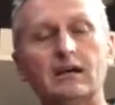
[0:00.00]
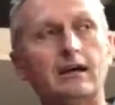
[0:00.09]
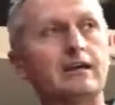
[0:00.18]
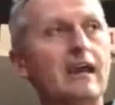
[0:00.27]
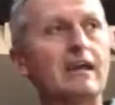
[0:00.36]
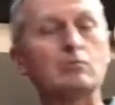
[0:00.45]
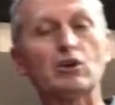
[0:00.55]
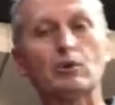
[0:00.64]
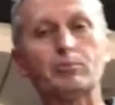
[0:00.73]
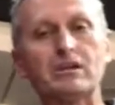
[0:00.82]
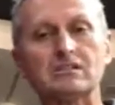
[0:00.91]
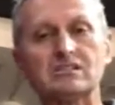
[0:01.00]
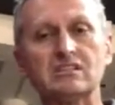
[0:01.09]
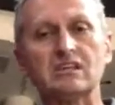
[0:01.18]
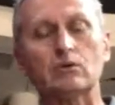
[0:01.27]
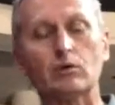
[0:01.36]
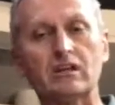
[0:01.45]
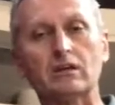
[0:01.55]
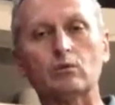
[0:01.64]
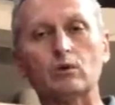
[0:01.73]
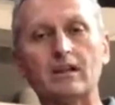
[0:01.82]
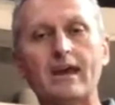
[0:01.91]
a game here at PNC Arena
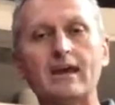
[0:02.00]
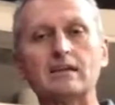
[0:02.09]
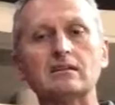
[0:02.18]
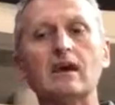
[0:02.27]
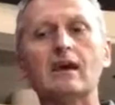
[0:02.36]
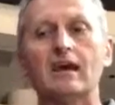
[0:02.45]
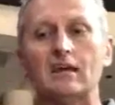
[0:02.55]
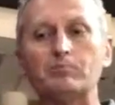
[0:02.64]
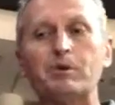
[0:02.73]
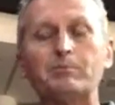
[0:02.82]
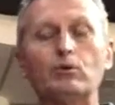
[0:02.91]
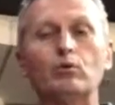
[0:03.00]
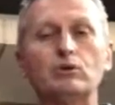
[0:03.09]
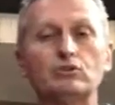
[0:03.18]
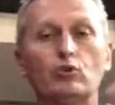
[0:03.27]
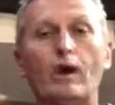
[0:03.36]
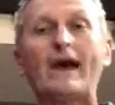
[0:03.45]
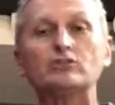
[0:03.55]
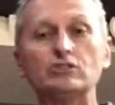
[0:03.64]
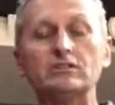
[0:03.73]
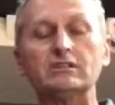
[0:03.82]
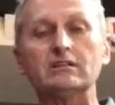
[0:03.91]
would end and people would
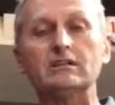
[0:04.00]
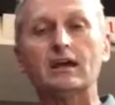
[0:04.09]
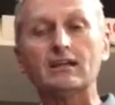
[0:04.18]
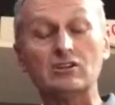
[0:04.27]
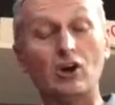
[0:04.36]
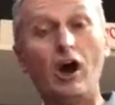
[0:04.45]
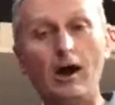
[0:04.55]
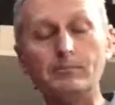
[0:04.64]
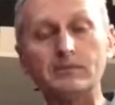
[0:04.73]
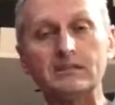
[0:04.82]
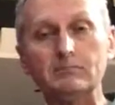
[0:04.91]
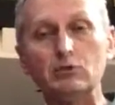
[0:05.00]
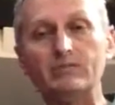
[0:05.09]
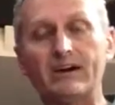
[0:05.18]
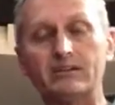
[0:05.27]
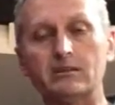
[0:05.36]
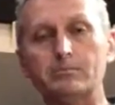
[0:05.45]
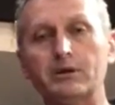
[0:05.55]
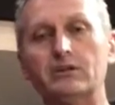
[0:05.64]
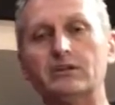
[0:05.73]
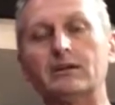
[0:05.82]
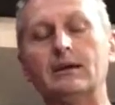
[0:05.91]
gradually and calmly move out of the
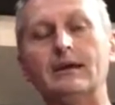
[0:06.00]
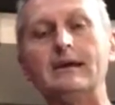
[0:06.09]
building.